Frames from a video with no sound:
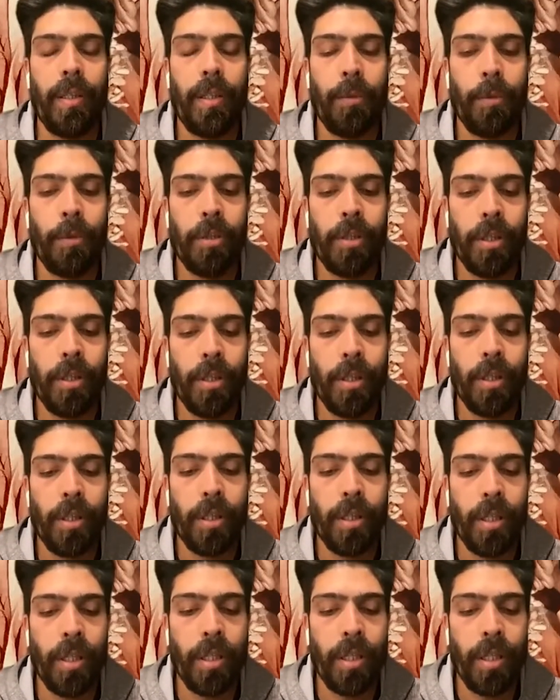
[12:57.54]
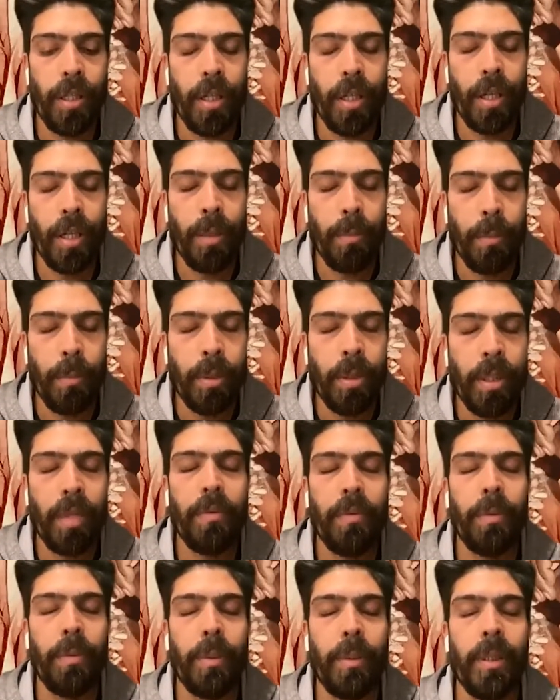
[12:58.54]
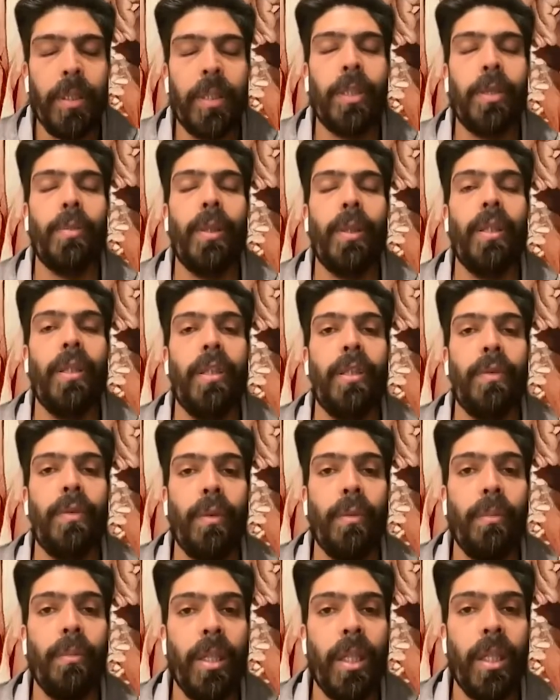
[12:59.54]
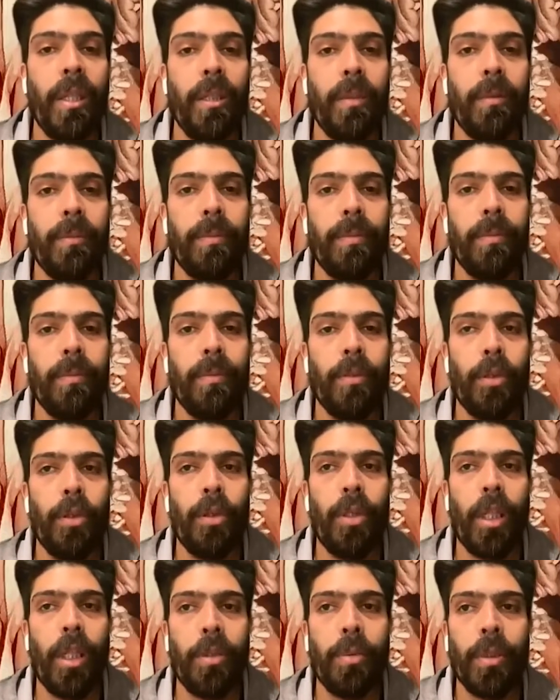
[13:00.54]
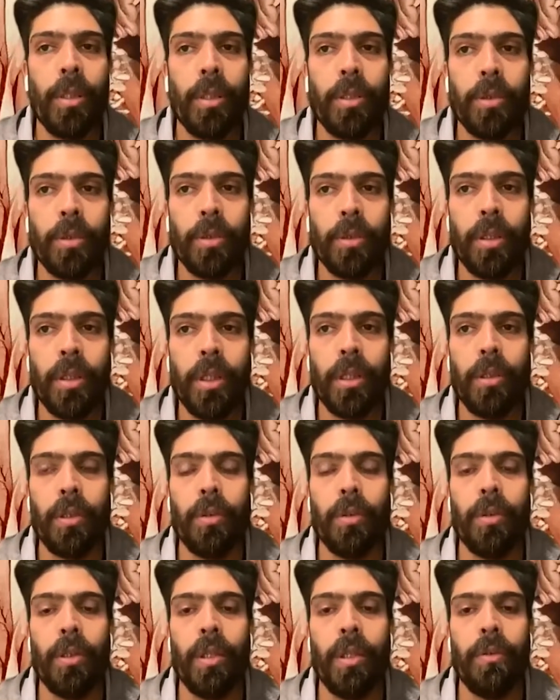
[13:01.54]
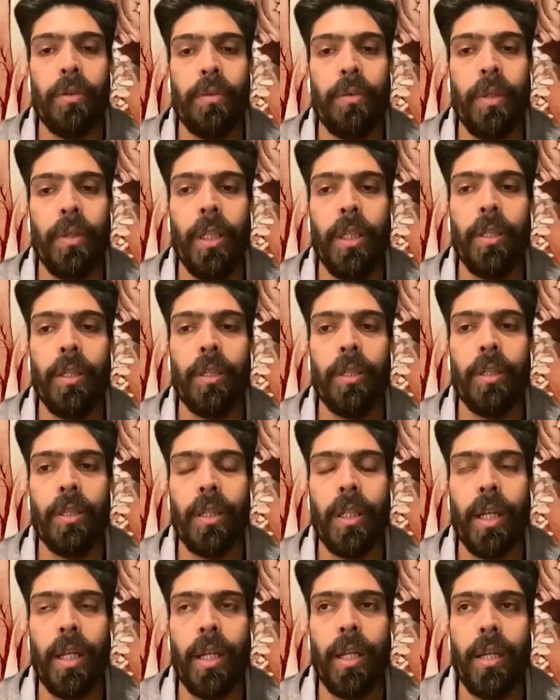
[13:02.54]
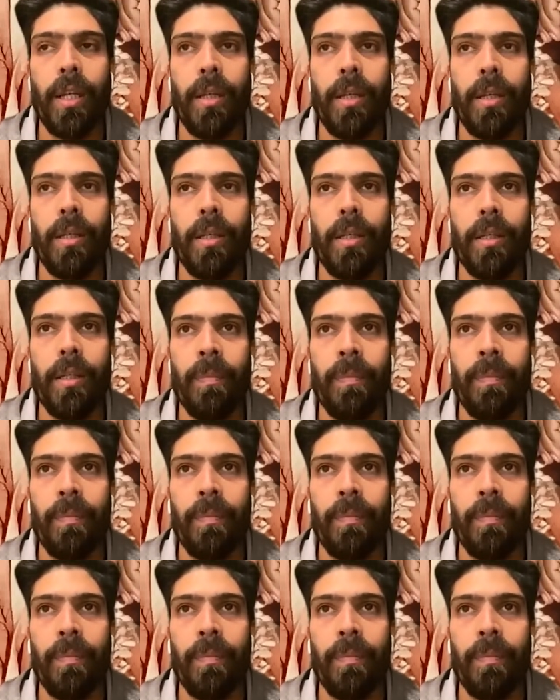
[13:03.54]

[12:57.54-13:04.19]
it was an unbelievable experience for me to touch my Srila Gurudev's feet and